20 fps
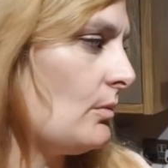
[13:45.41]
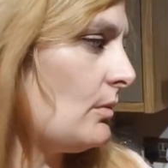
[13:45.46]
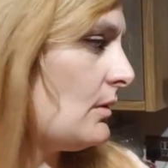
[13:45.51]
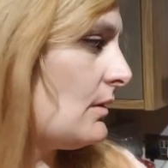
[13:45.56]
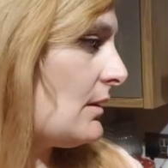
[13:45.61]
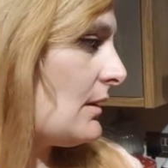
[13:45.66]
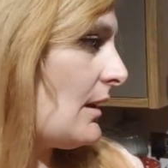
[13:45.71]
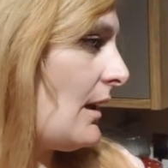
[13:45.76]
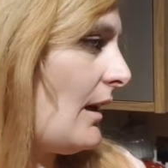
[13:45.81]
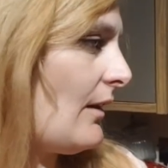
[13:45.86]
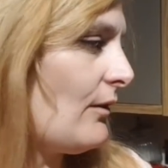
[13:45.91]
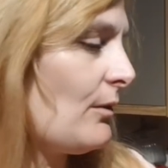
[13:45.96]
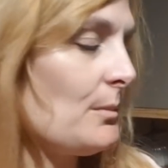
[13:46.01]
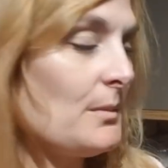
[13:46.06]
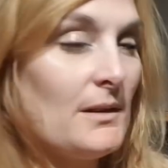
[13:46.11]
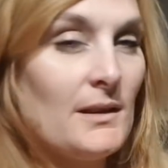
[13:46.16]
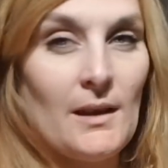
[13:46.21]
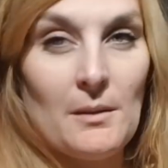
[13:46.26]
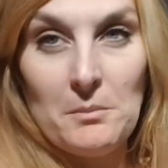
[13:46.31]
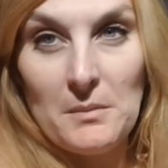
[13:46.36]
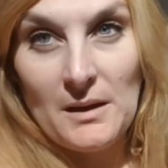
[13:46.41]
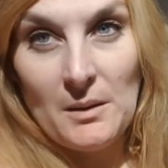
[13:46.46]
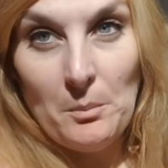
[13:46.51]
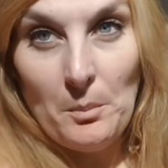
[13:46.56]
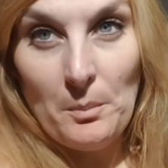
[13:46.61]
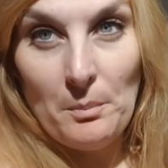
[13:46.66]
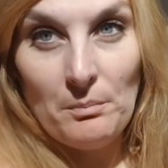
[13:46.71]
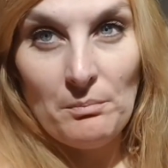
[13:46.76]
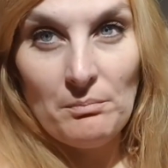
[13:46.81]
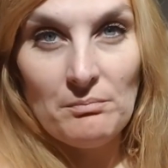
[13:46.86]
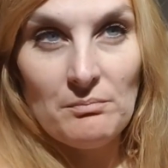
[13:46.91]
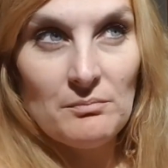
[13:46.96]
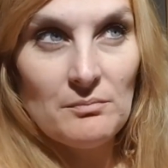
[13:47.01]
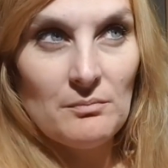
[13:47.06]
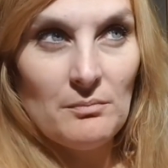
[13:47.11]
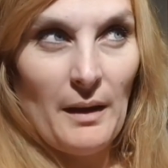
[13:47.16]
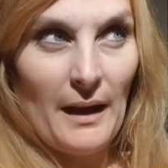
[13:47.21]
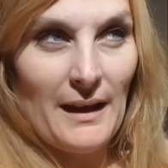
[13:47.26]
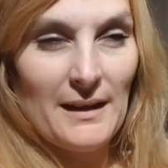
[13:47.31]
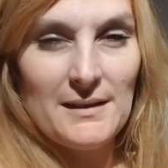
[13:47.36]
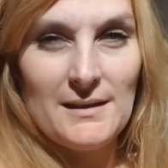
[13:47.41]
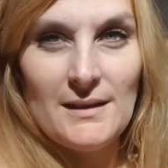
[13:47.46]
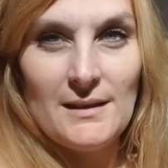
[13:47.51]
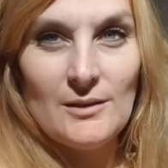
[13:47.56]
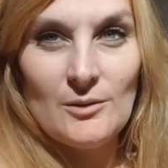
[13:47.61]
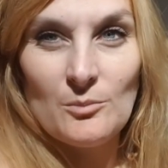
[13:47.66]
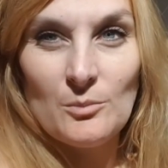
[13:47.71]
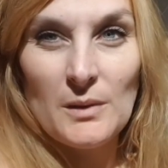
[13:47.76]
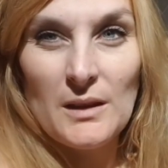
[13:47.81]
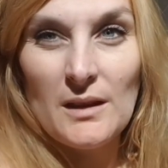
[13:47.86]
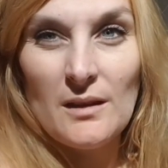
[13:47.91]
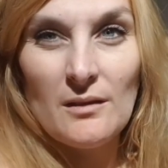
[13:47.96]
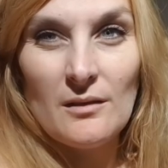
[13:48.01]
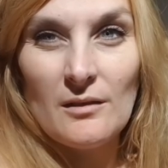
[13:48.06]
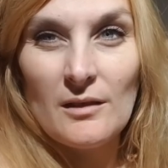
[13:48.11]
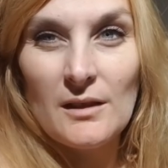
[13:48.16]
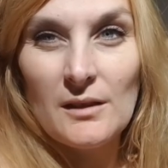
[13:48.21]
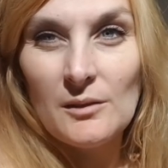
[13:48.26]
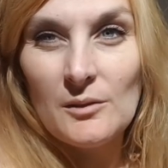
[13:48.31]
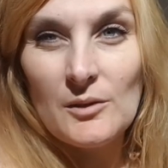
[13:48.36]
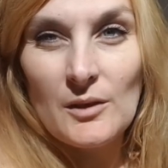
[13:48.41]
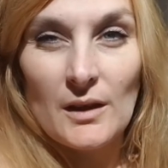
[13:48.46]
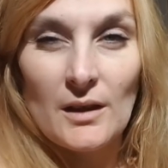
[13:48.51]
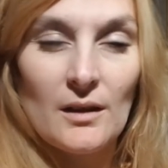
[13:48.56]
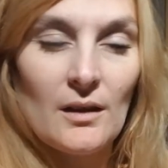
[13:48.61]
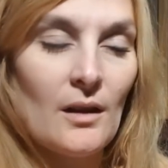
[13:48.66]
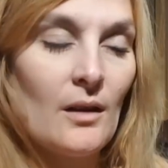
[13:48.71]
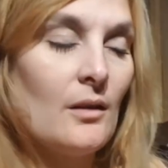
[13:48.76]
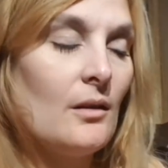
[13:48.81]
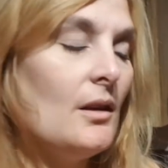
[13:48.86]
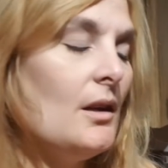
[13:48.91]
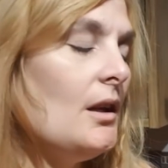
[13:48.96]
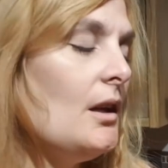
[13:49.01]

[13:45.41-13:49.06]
We're just going to have them as like meat patties or meat grills. I don't know.